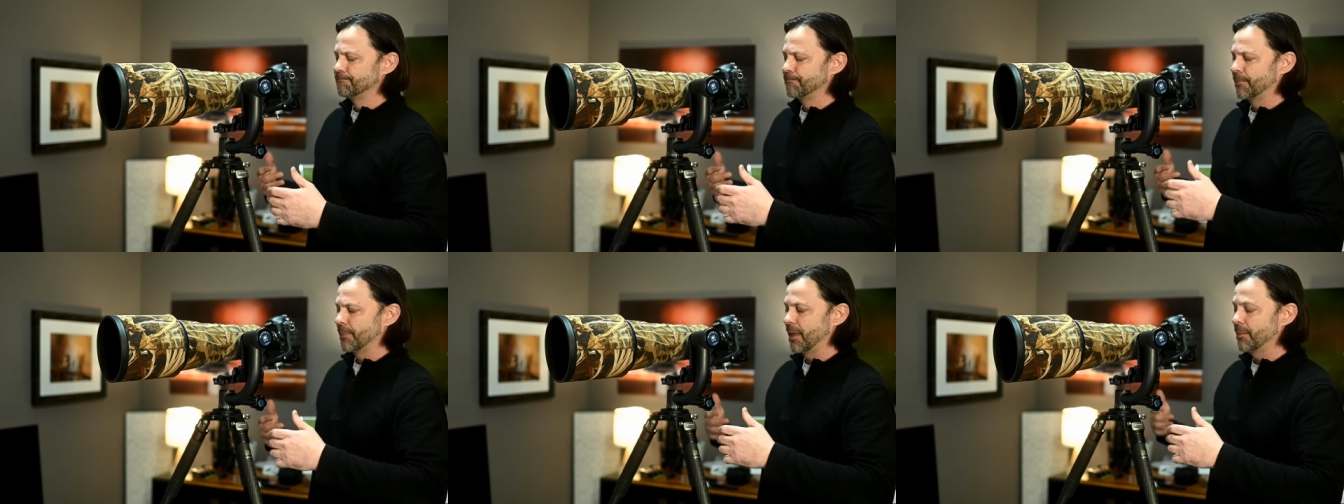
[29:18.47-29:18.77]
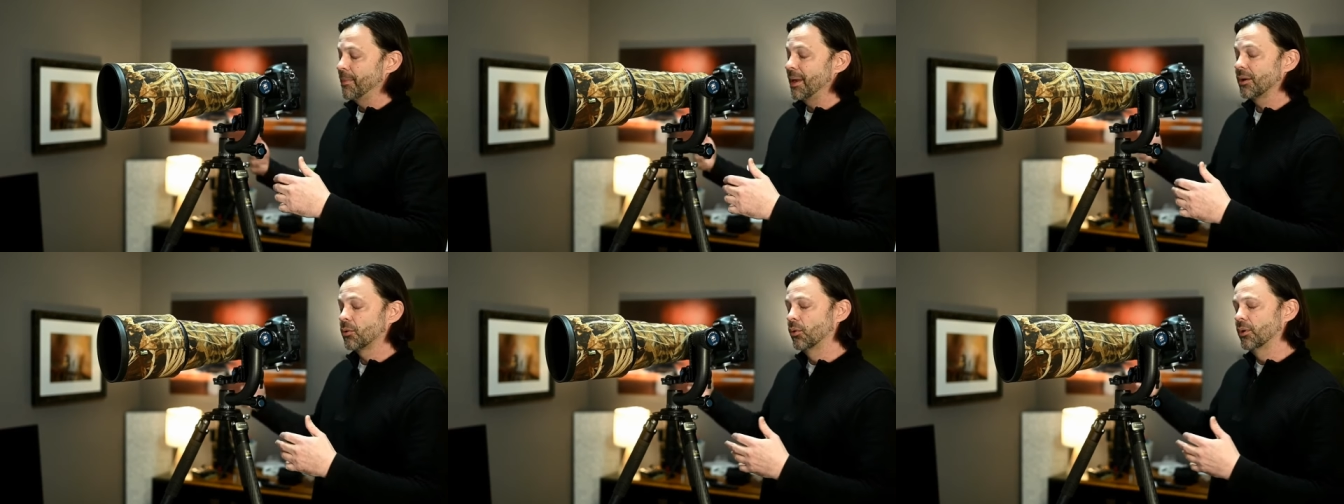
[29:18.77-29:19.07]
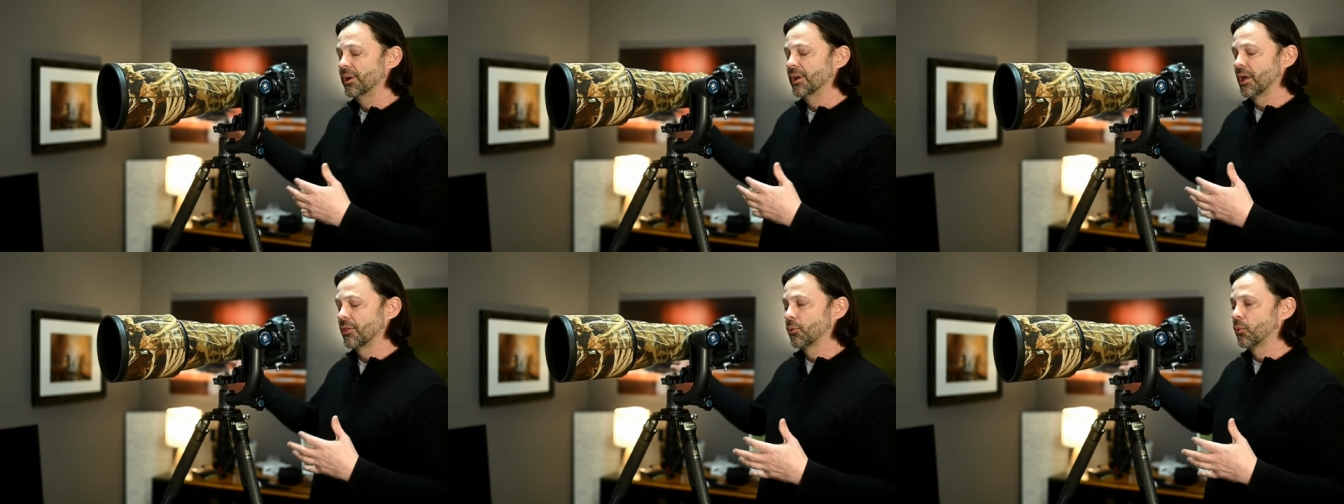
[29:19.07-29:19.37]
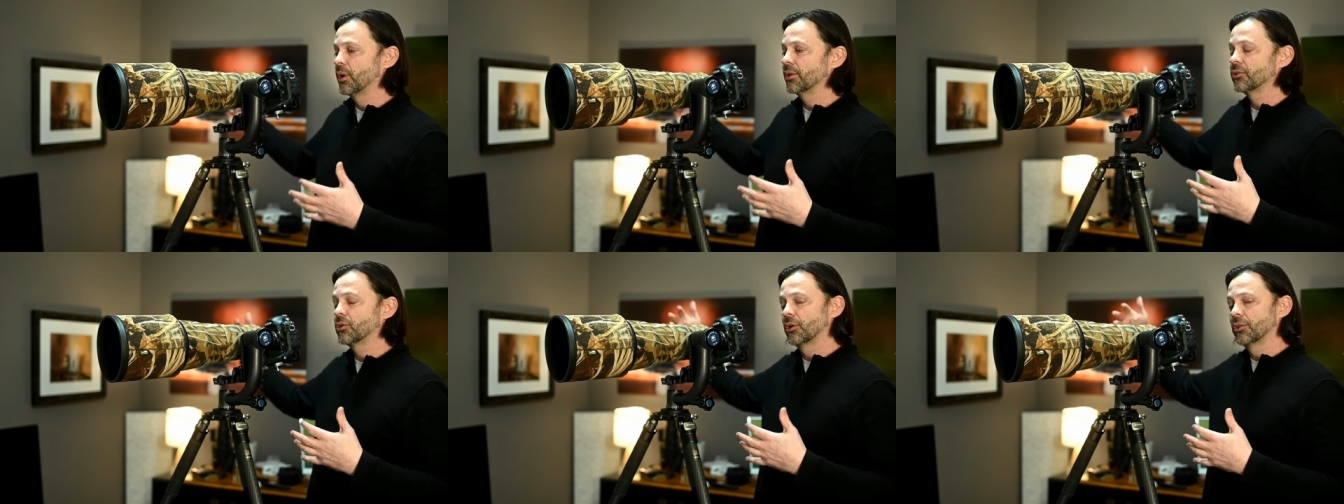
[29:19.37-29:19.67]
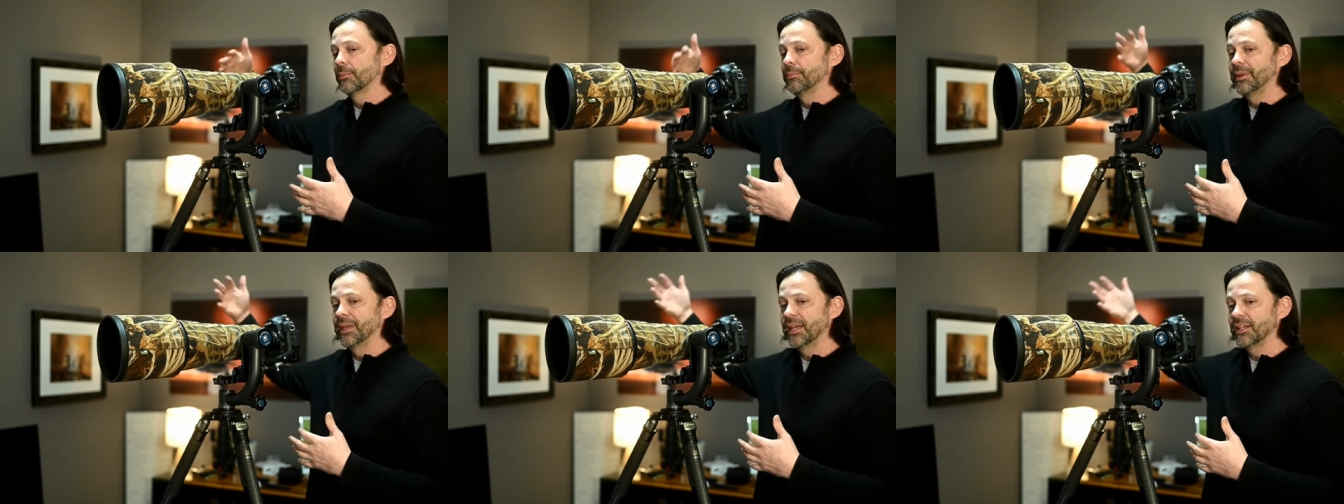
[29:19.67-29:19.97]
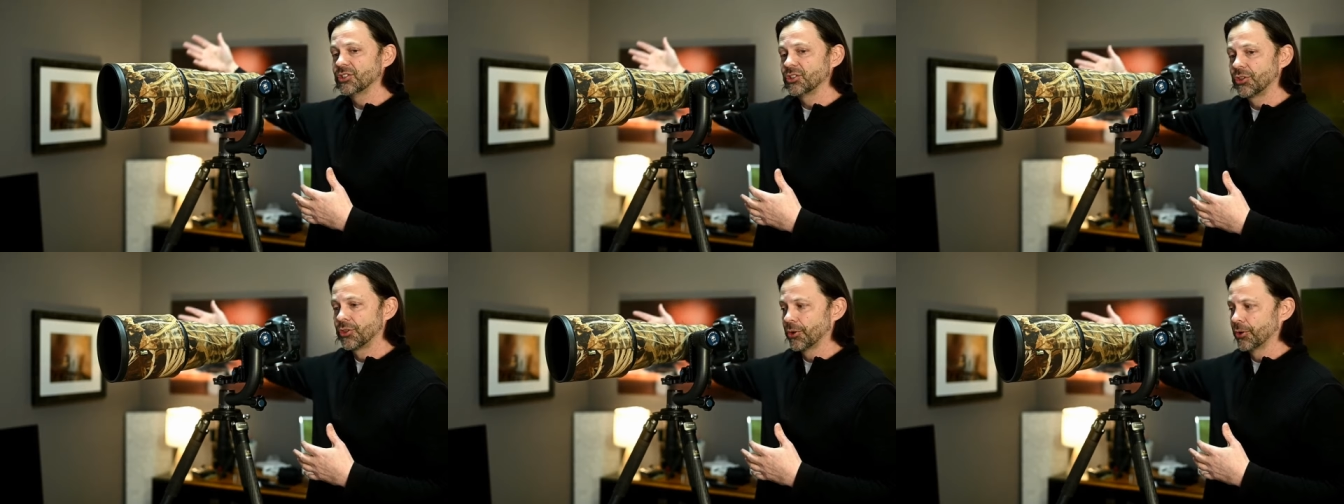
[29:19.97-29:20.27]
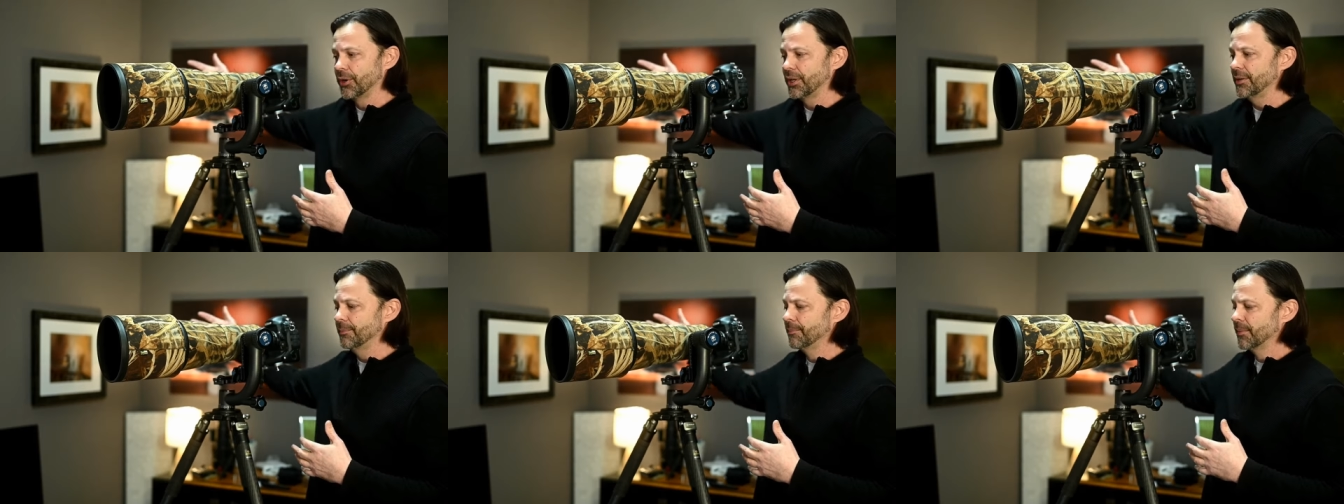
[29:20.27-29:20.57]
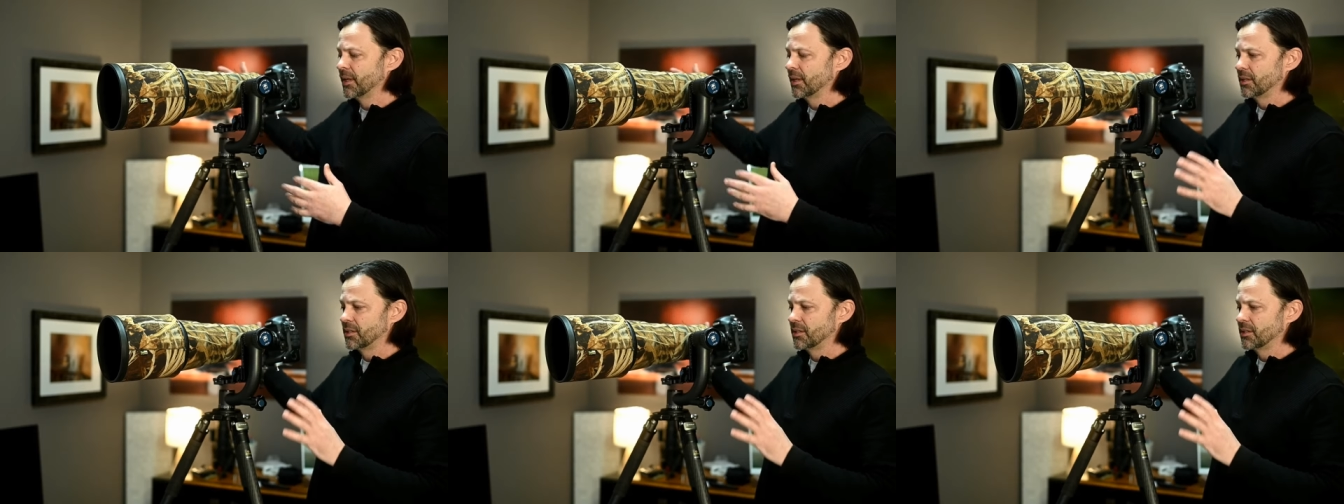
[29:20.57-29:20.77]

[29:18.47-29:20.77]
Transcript: They make what, another one called the PH30.